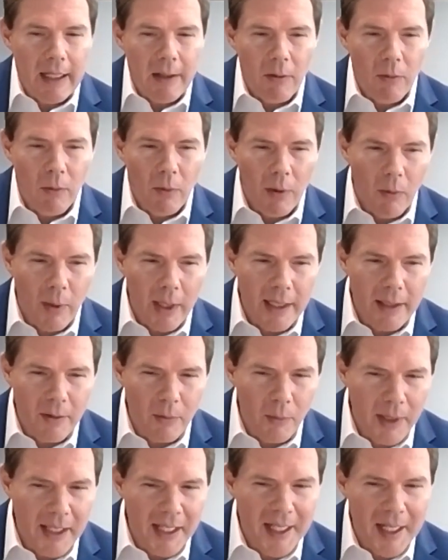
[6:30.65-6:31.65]

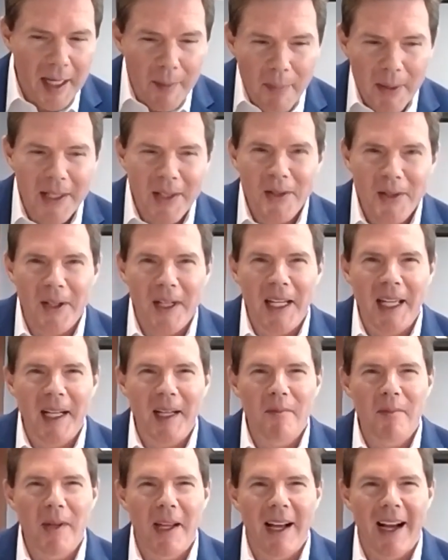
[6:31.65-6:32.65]
When the companies are
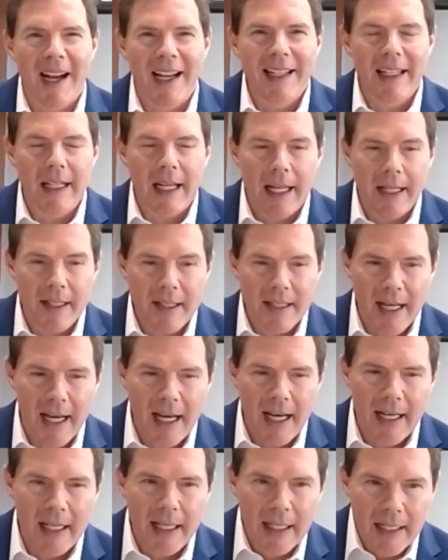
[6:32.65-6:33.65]
getting behind it and
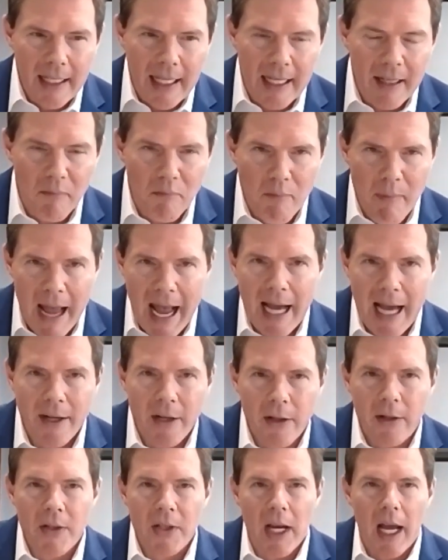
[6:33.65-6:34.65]
say, it
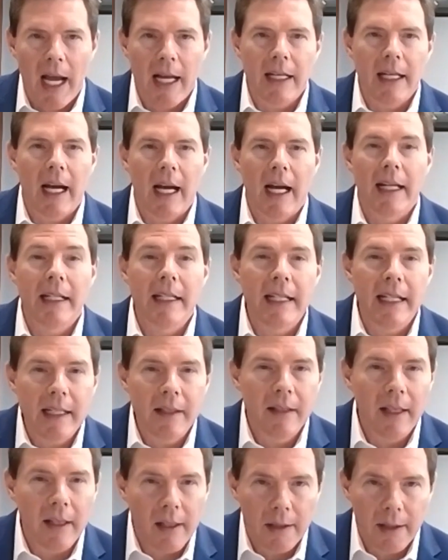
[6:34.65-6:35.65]
matters, I
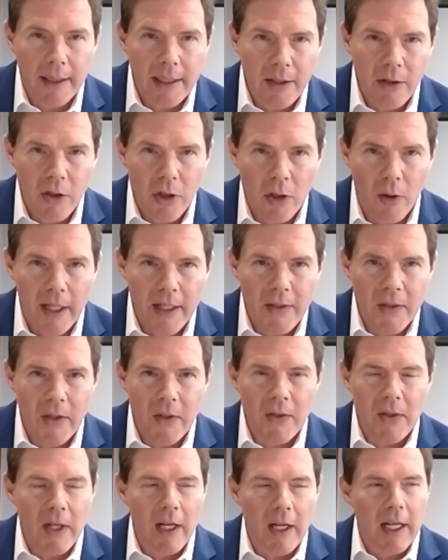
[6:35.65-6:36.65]
need the clean
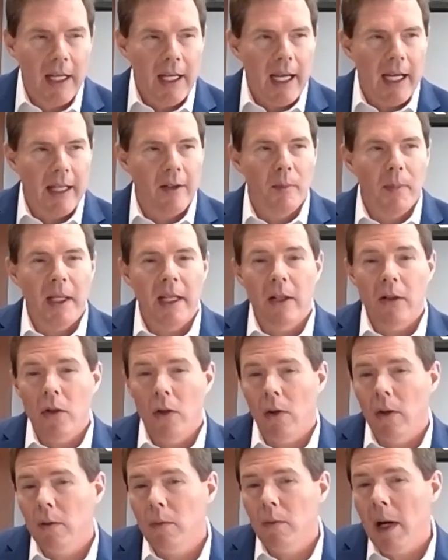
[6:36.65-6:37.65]
choices, and they're being
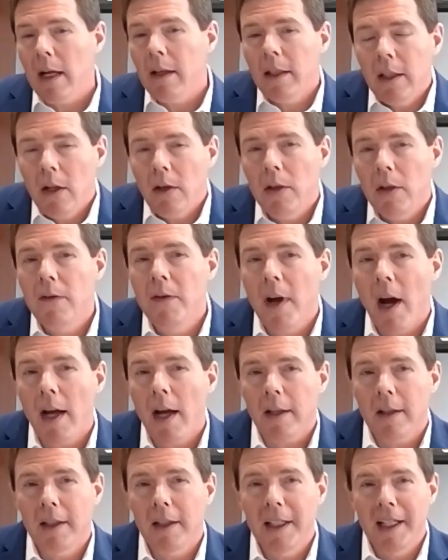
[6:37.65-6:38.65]
told, well, you've
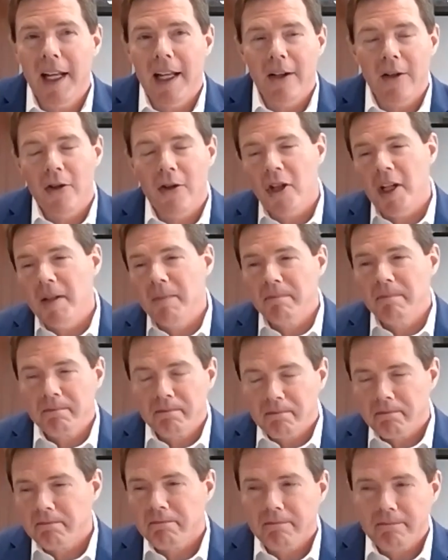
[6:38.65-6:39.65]
got clean energy
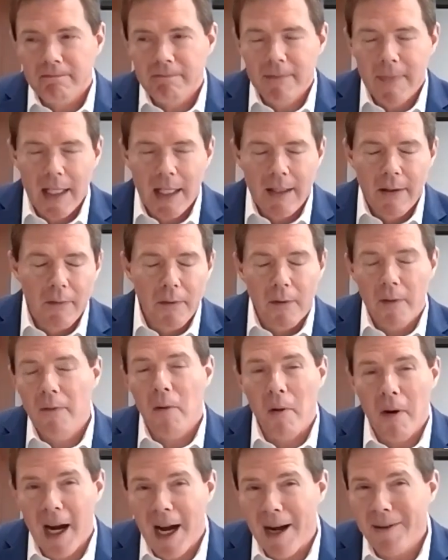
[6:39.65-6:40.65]
for
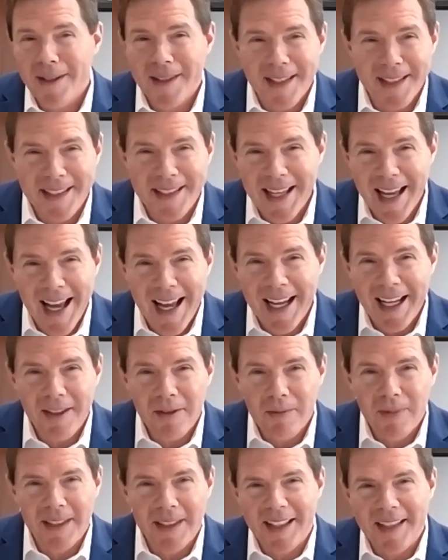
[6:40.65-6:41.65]
4 hours a day
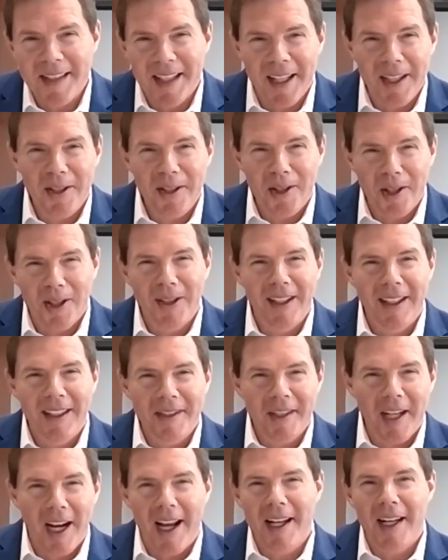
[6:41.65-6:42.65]
when the sun is
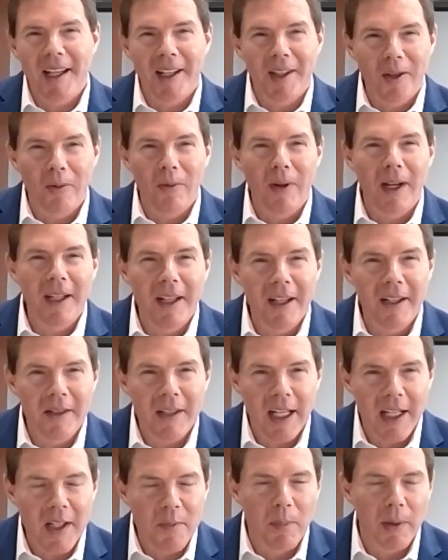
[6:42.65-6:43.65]
shining and the wind
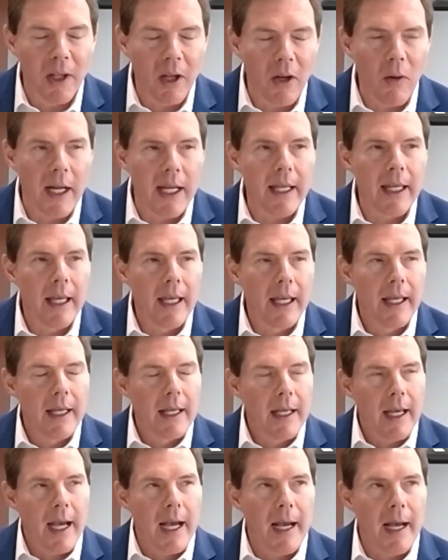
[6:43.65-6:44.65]
is blowing.
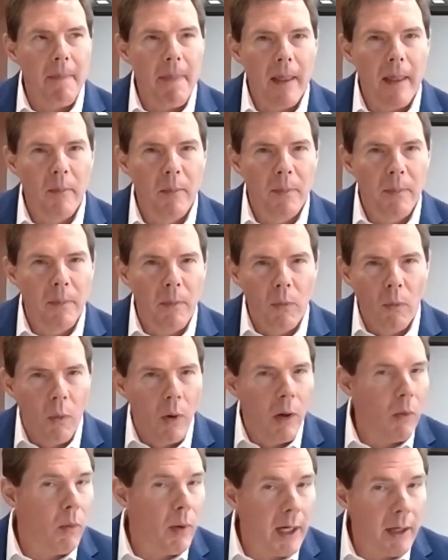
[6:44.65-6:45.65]

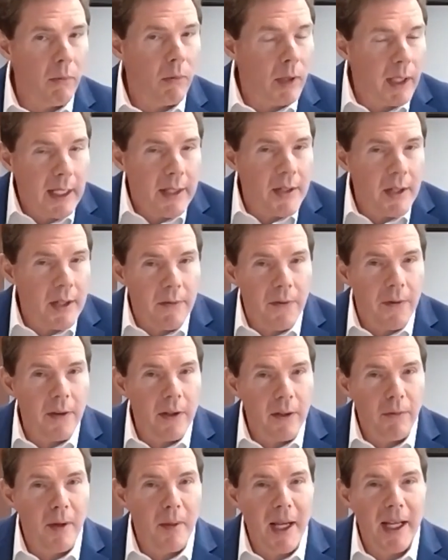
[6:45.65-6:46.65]
What is it for
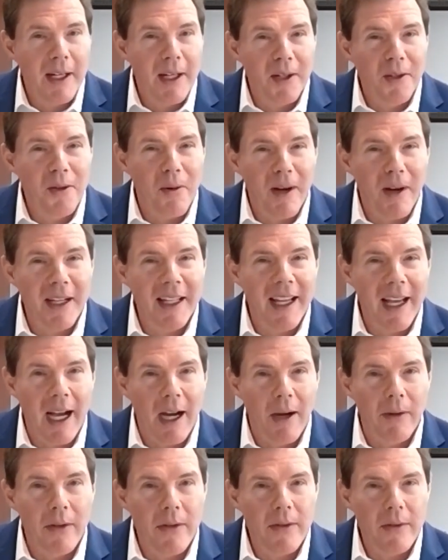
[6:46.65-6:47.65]
the remaining 20
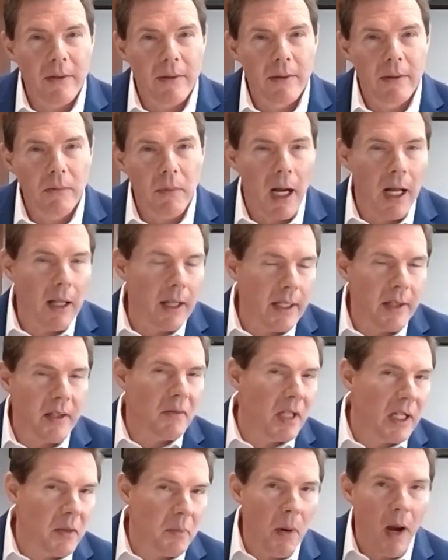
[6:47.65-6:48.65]
hours? Well,
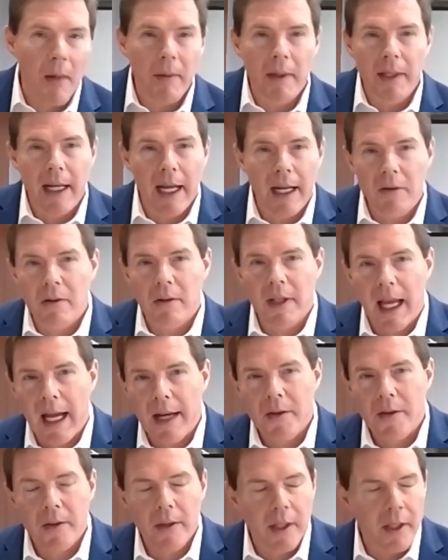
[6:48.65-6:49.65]
it's probably natural
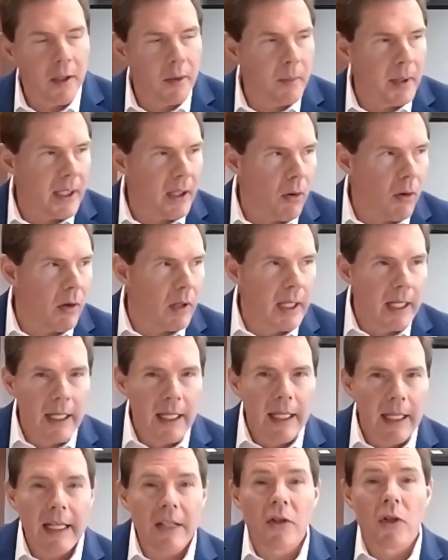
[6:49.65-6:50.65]
gas, or it could be coal.
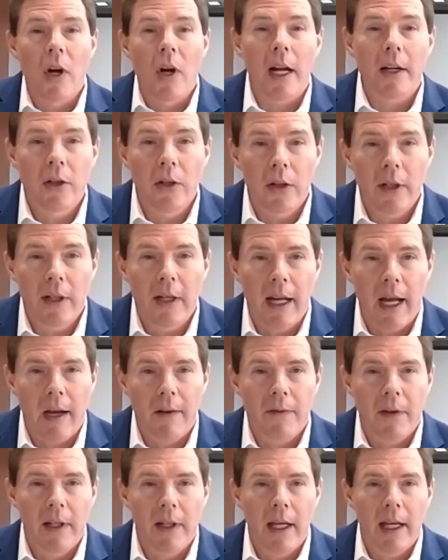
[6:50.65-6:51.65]
It's not good
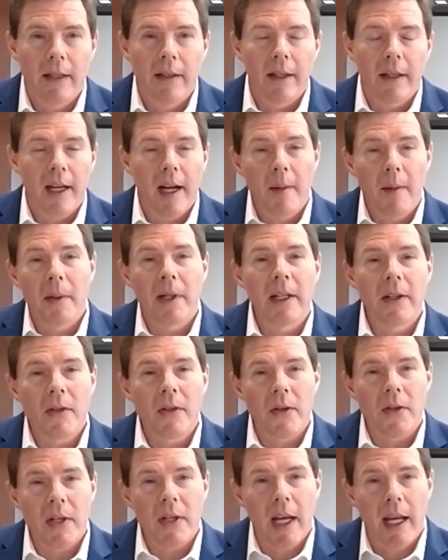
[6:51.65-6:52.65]
enough. And the
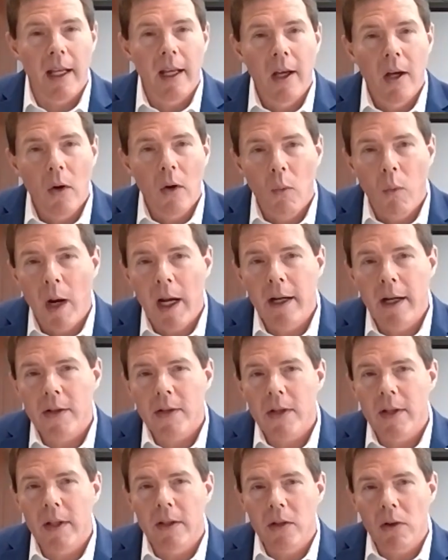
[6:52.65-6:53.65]
companies are saying,
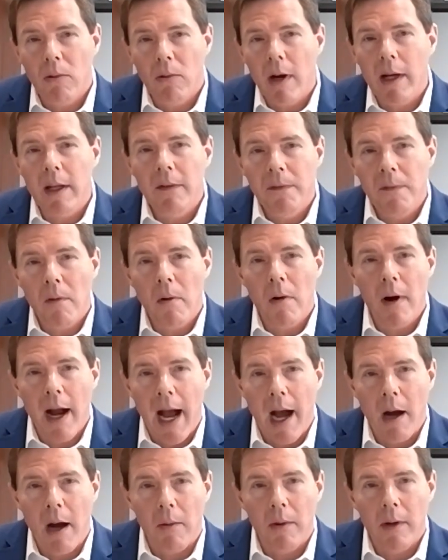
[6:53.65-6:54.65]
where's the
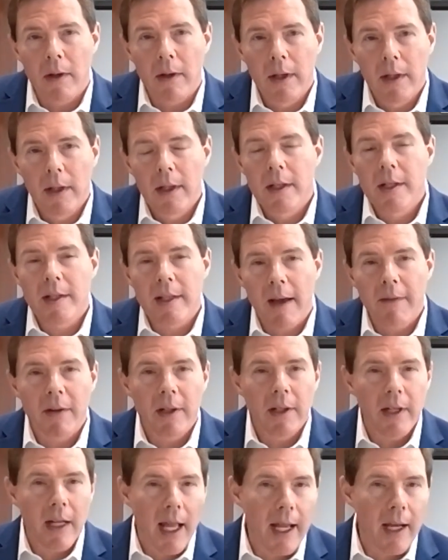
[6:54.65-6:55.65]
24-hour,
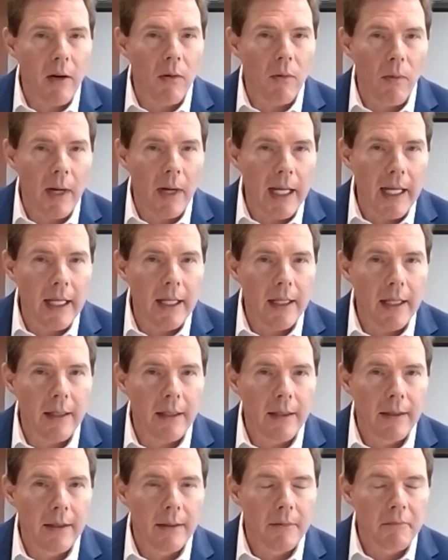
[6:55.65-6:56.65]
7-day-a-week,
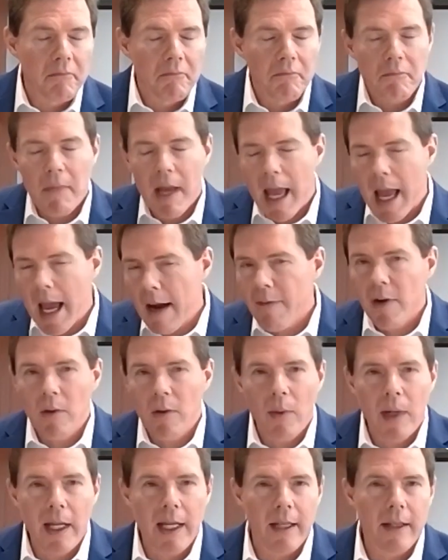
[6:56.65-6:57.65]

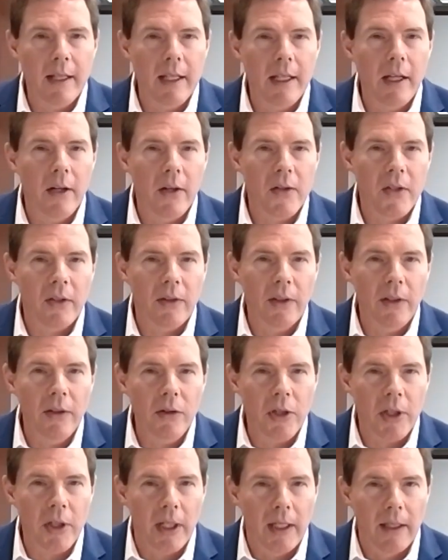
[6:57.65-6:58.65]
every week of the year
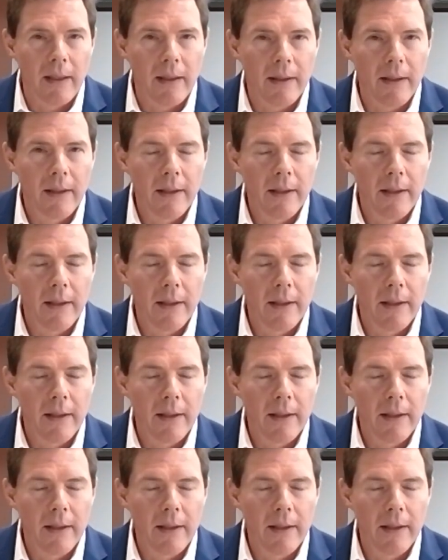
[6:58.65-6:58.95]
solution?